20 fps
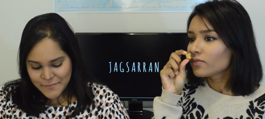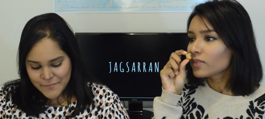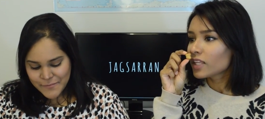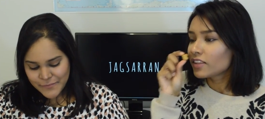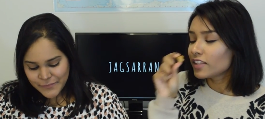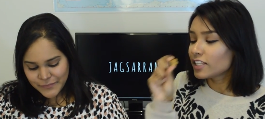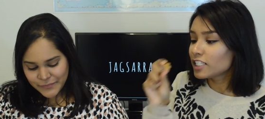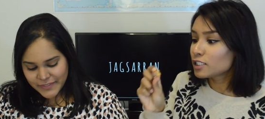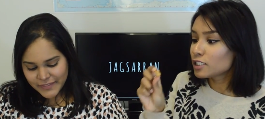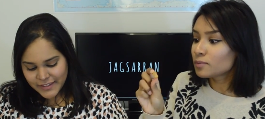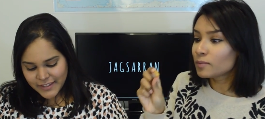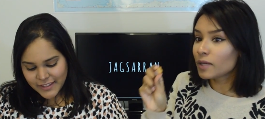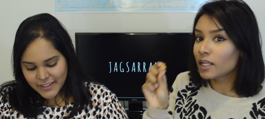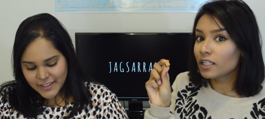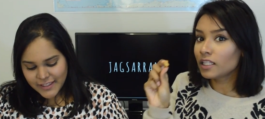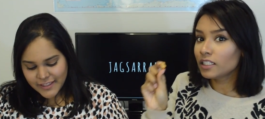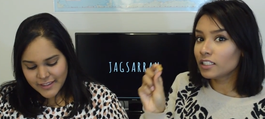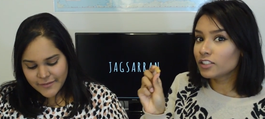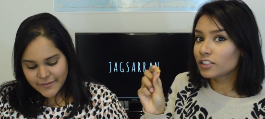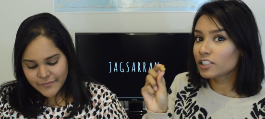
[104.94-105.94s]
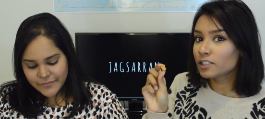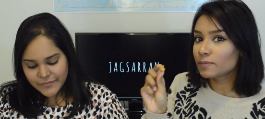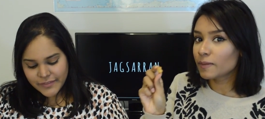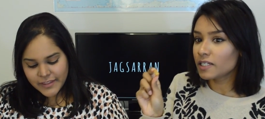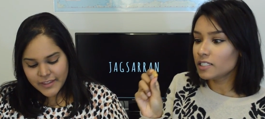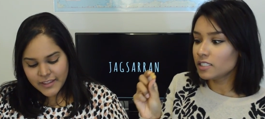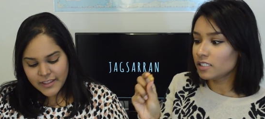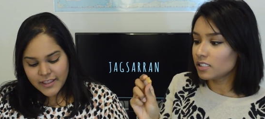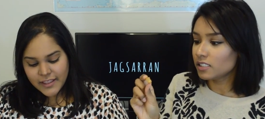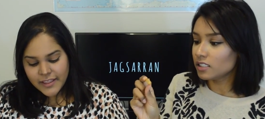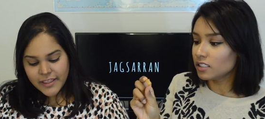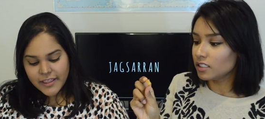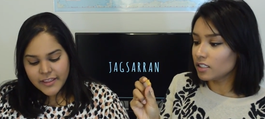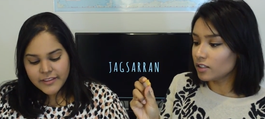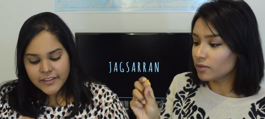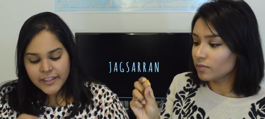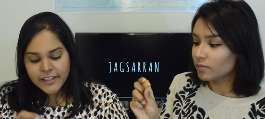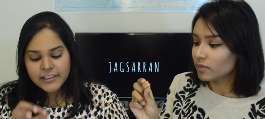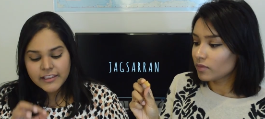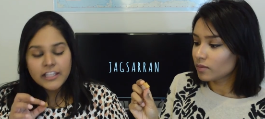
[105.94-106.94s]
Speaker 1: they smell a little spicy.
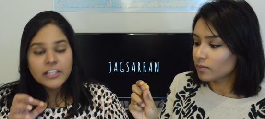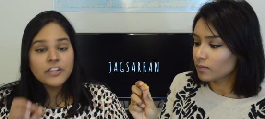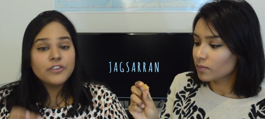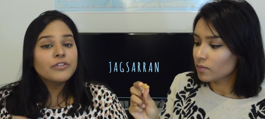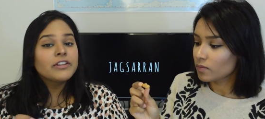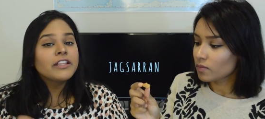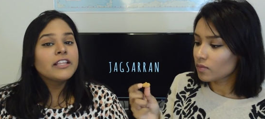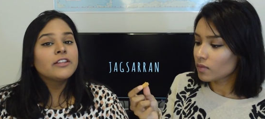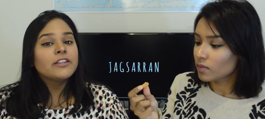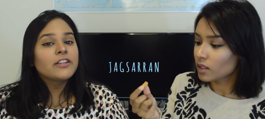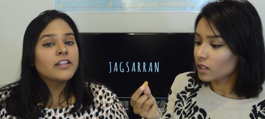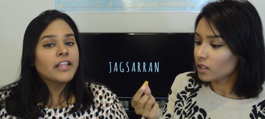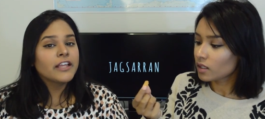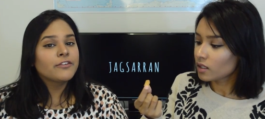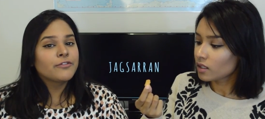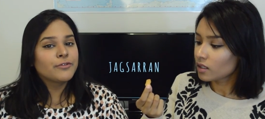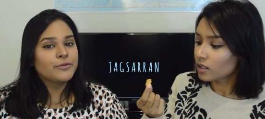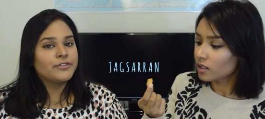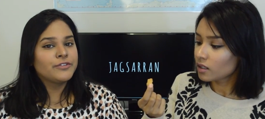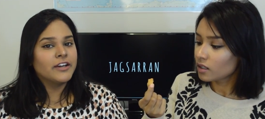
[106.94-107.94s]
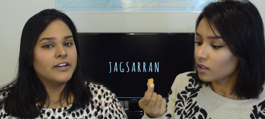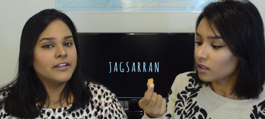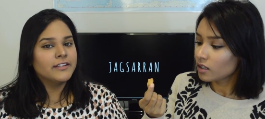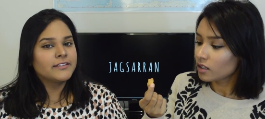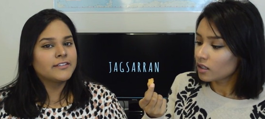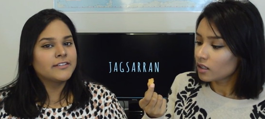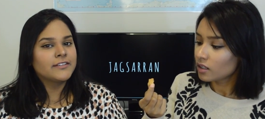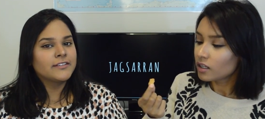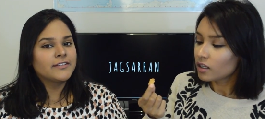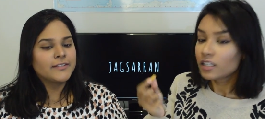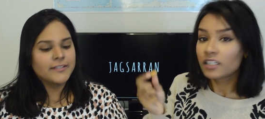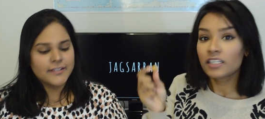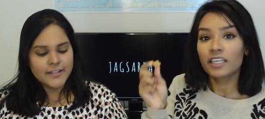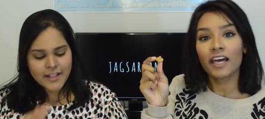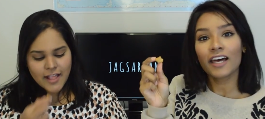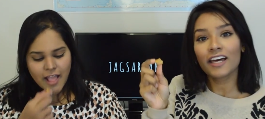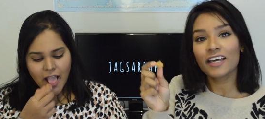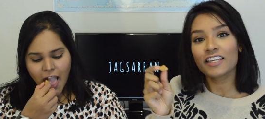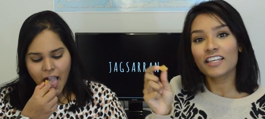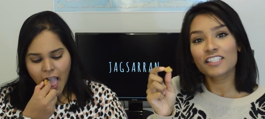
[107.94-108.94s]
They
Speaker 2: literally look like croutons.
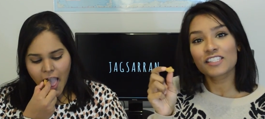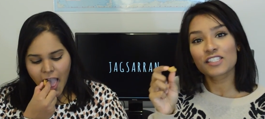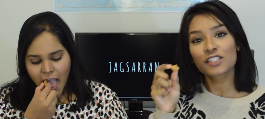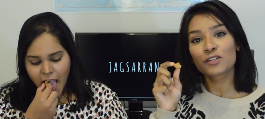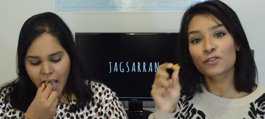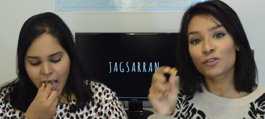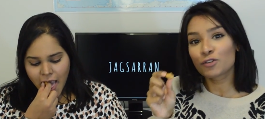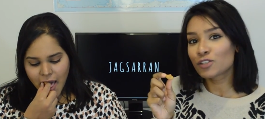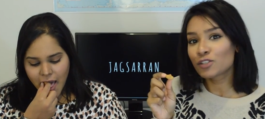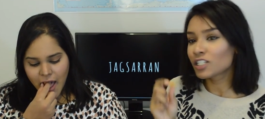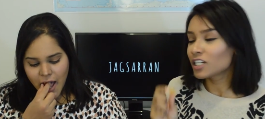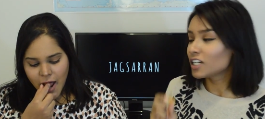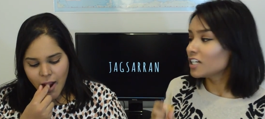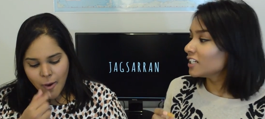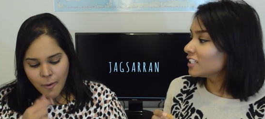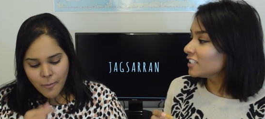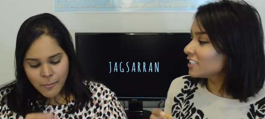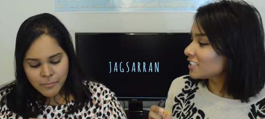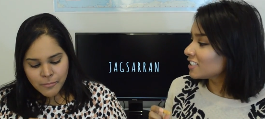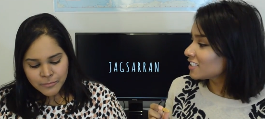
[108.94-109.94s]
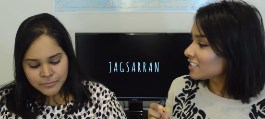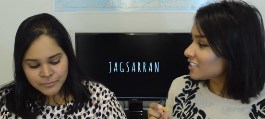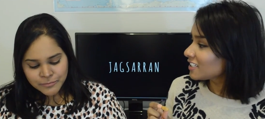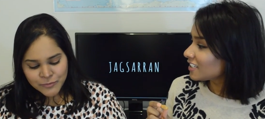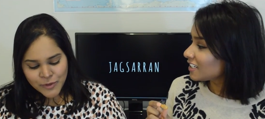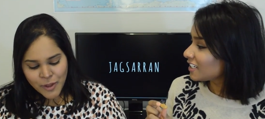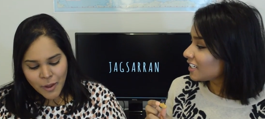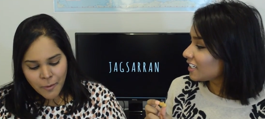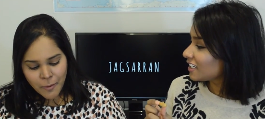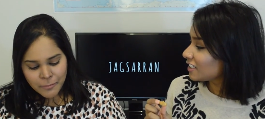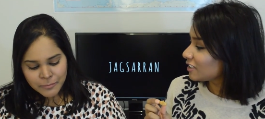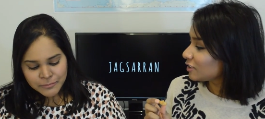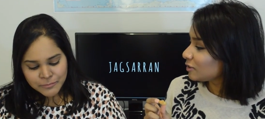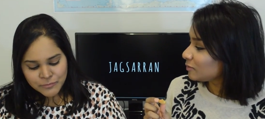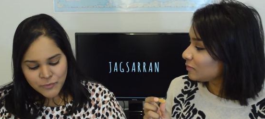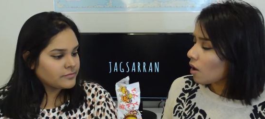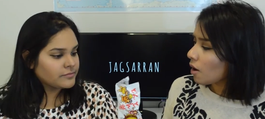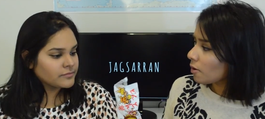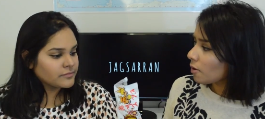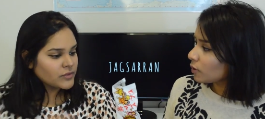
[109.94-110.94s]
Speaker 1: Yes, croutons.
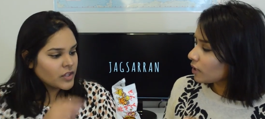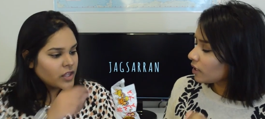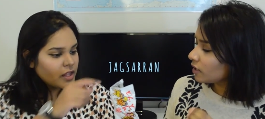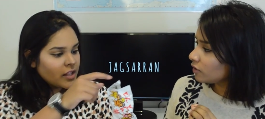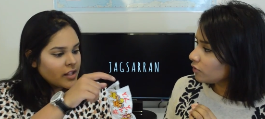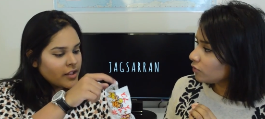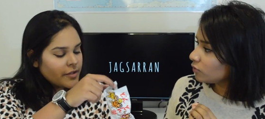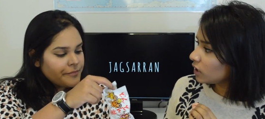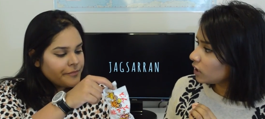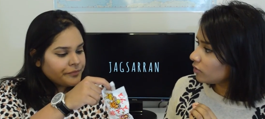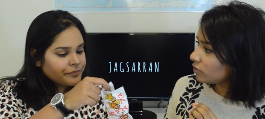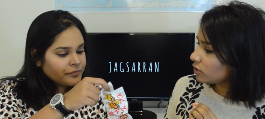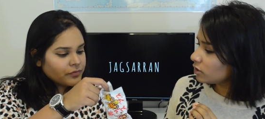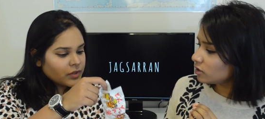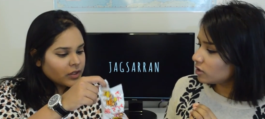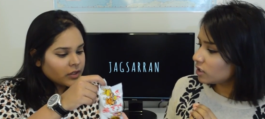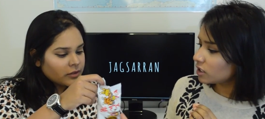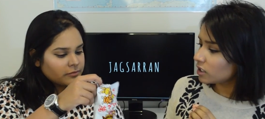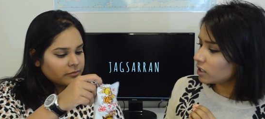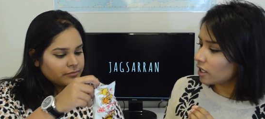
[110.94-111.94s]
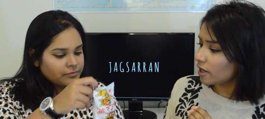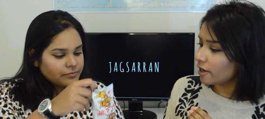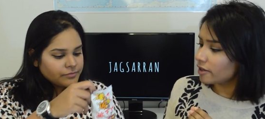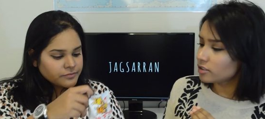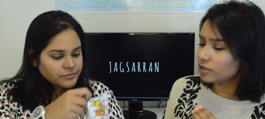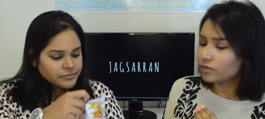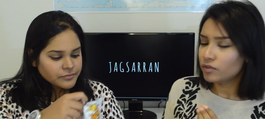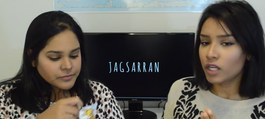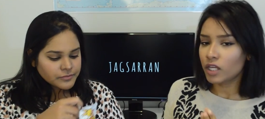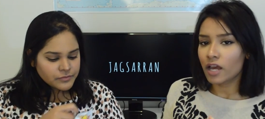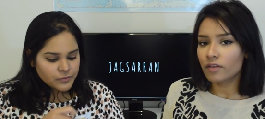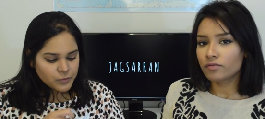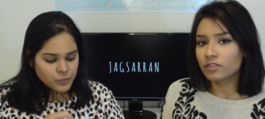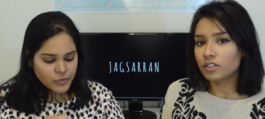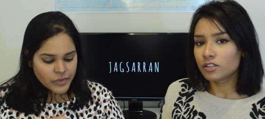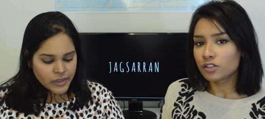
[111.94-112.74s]
What kind of flavor do you think it has if you have to